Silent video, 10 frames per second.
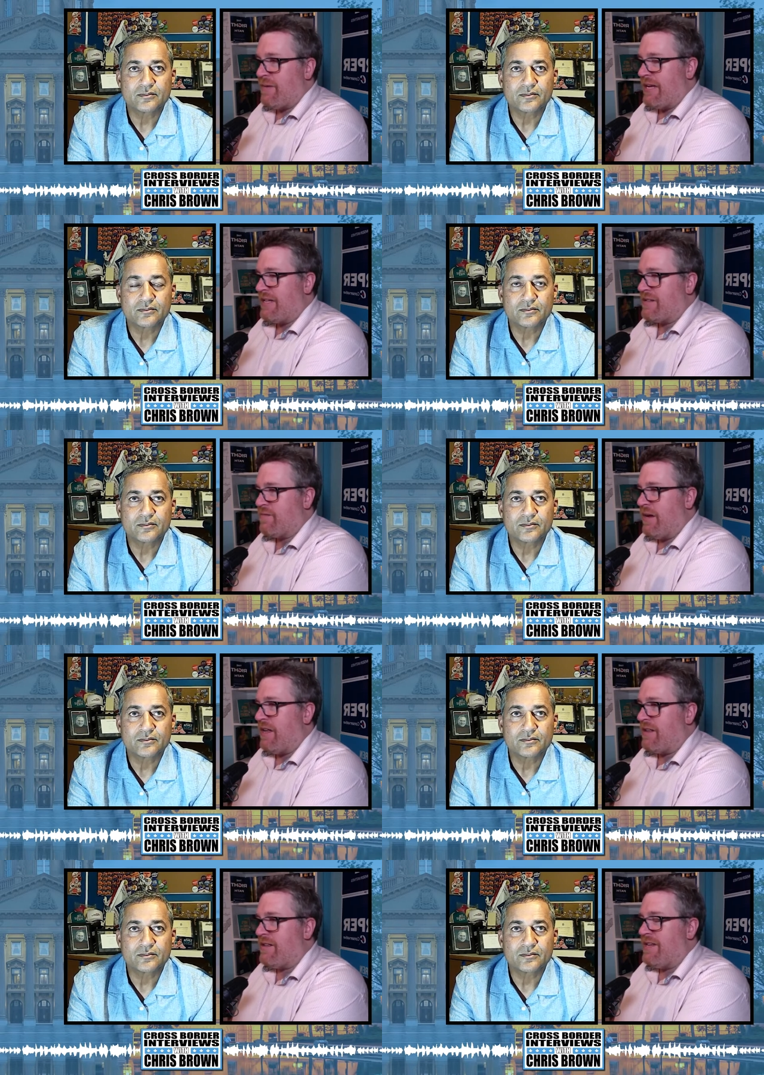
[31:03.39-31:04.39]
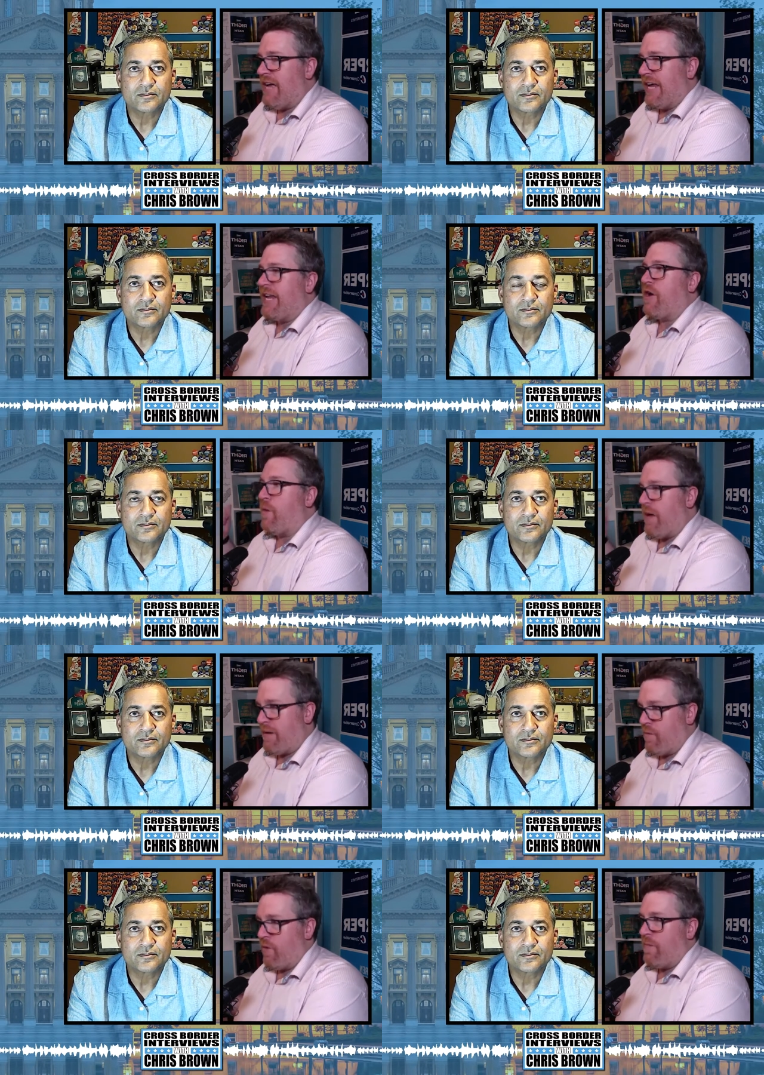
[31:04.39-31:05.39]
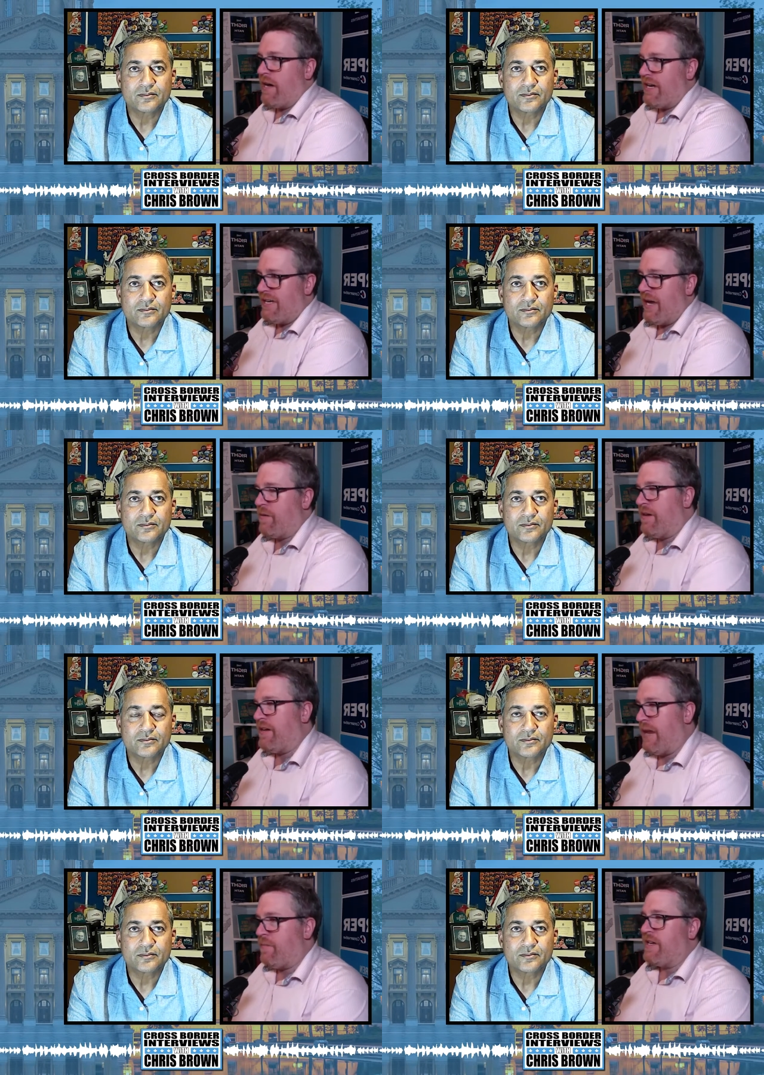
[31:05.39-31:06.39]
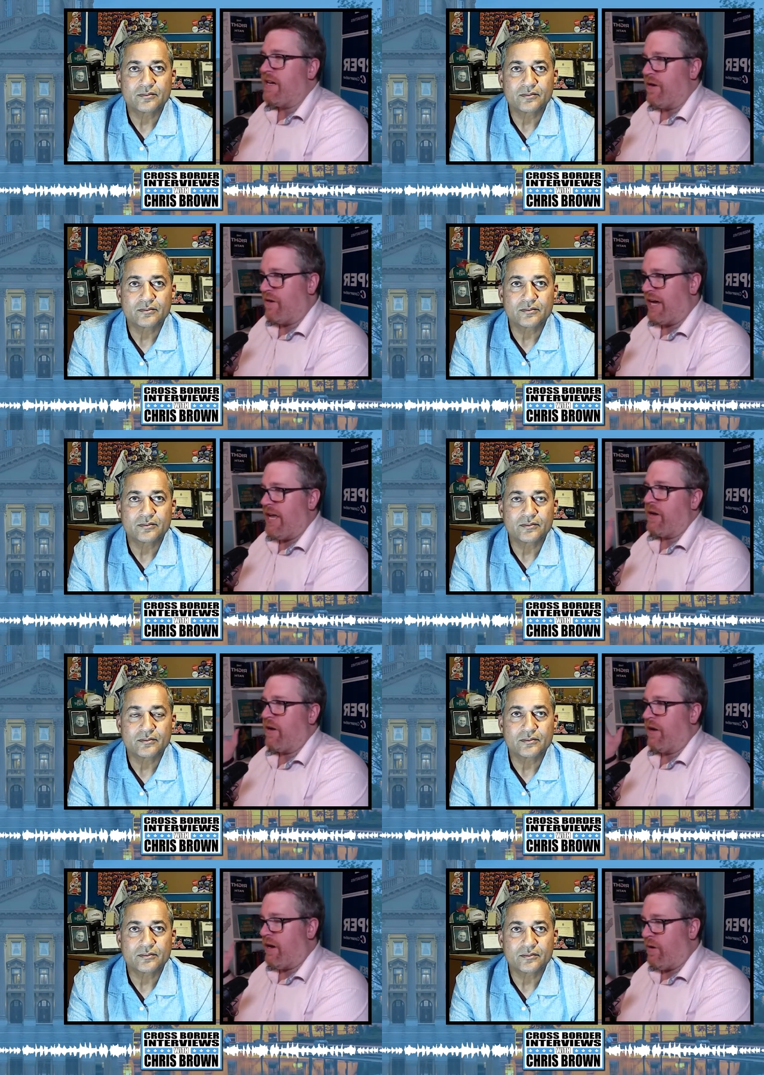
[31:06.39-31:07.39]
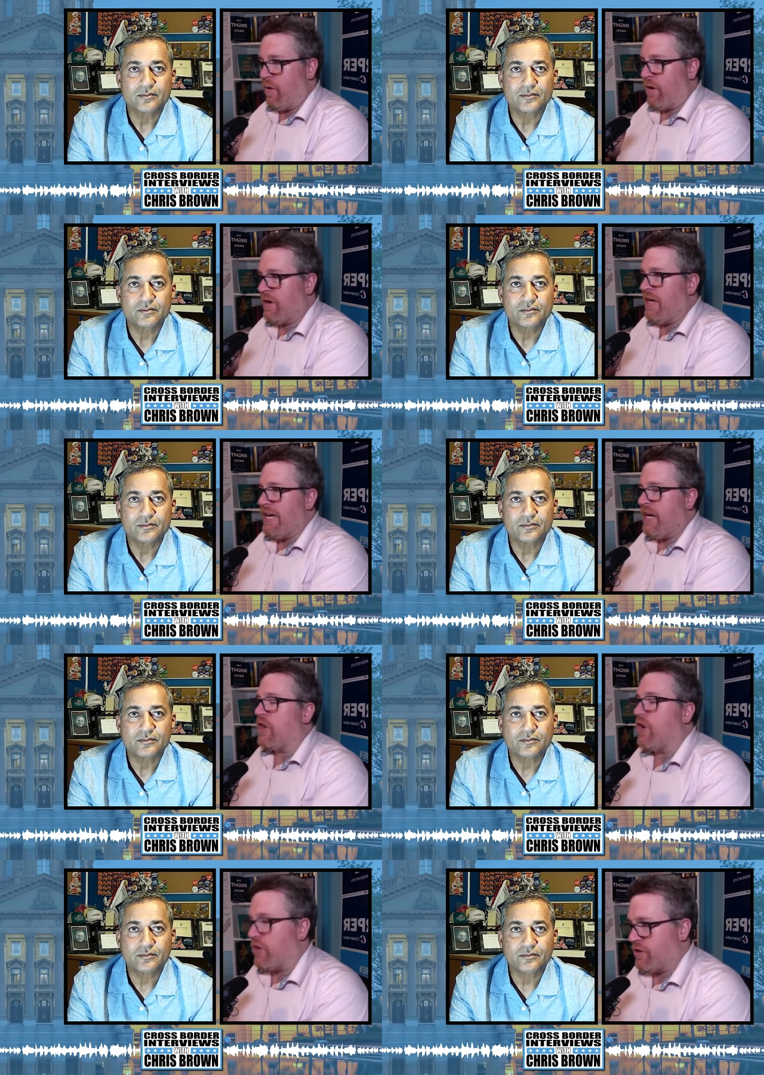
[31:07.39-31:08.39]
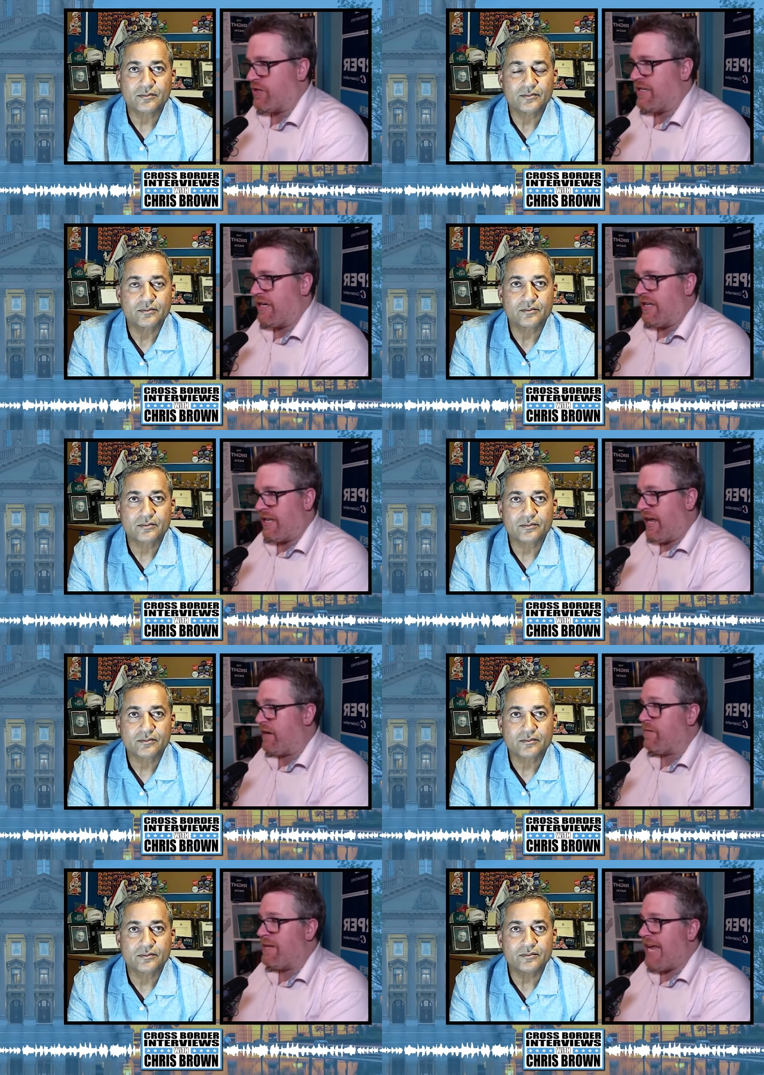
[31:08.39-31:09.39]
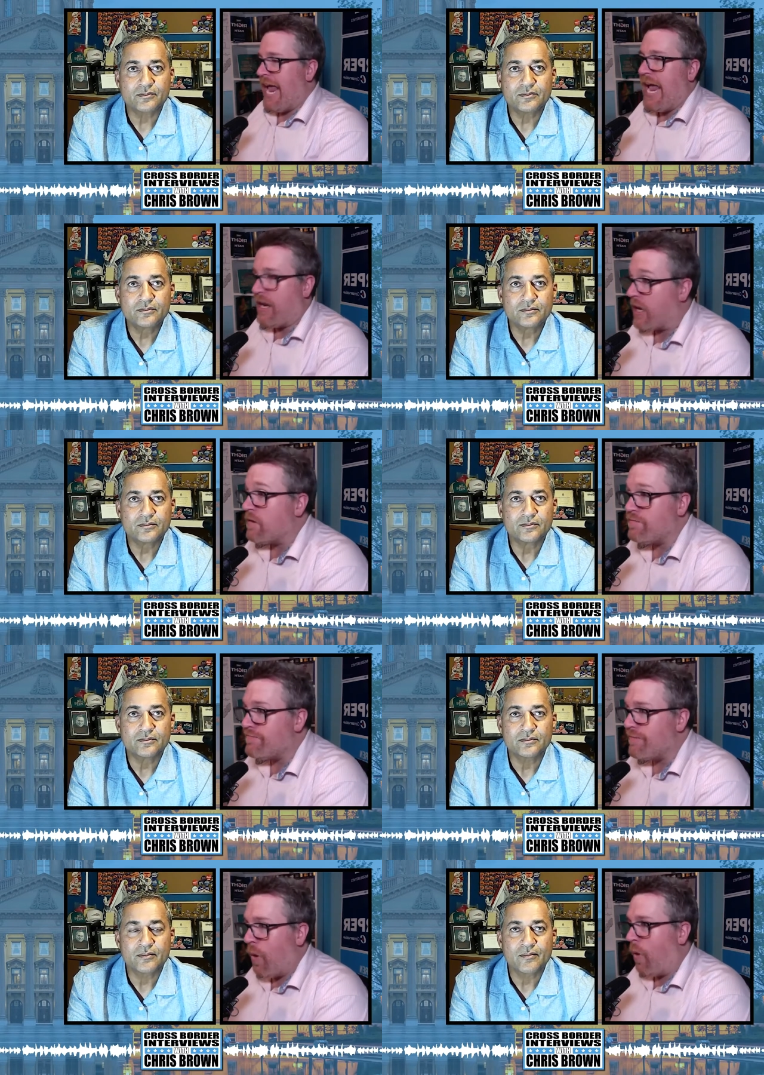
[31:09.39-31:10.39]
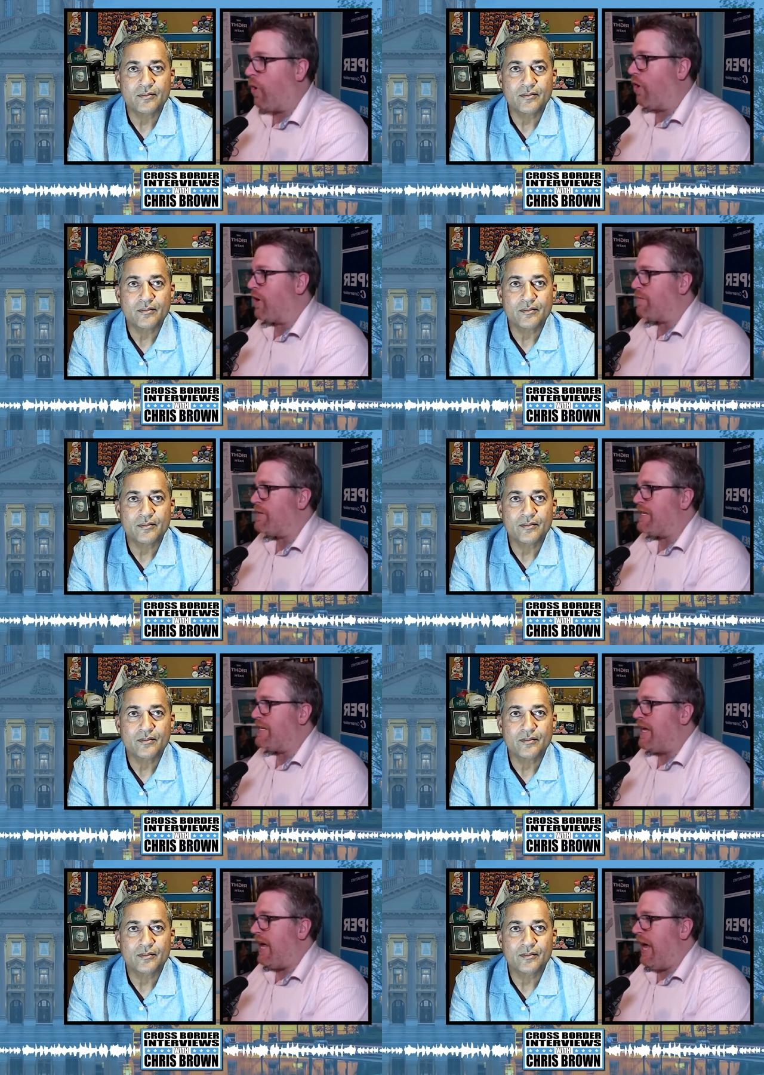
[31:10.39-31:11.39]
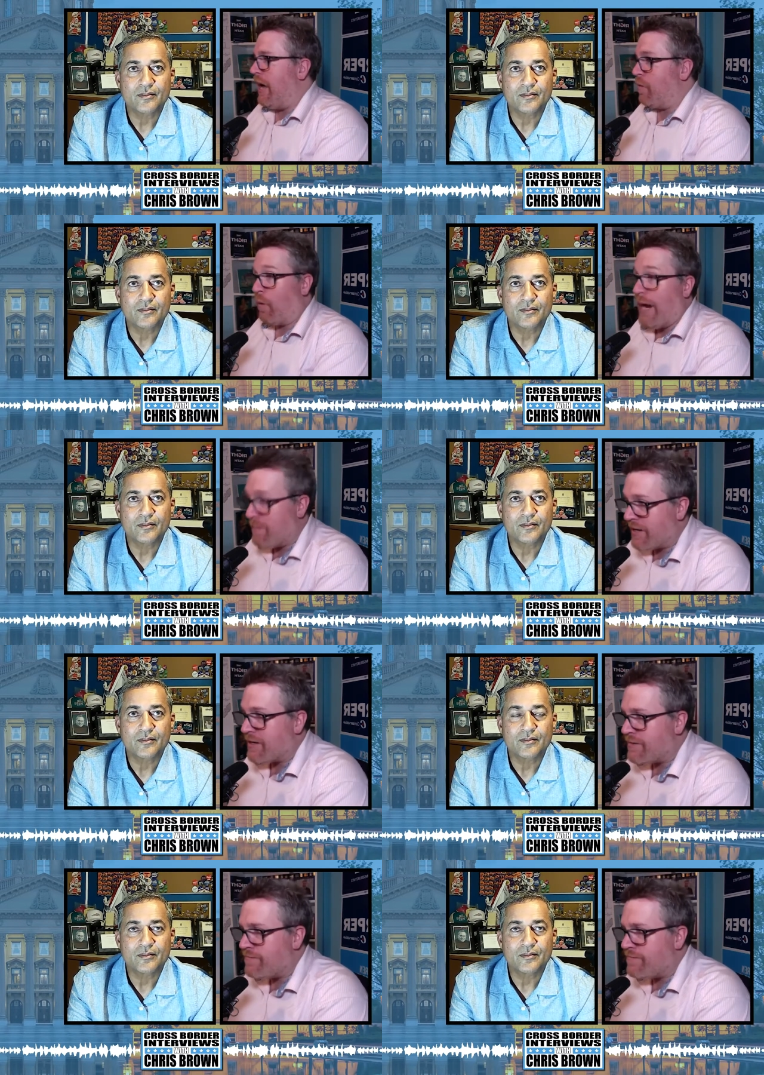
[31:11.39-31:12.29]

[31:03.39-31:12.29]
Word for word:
Speaker 1: because, well, I can go make more money down in Edmonton or Calgary or in a larger city than Hanna or uh, Raymond